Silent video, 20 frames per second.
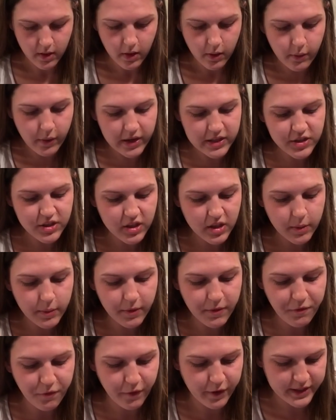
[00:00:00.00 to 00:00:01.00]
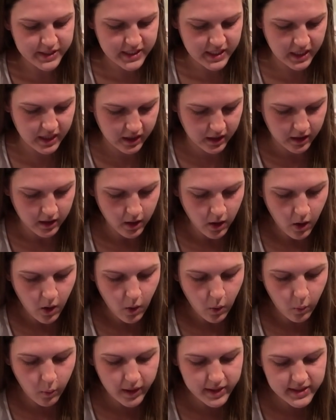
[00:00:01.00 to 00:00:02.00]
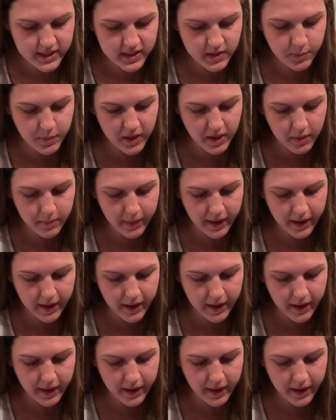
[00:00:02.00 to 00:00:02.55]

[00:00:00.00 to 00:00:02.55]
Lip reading: Question number 14. What does being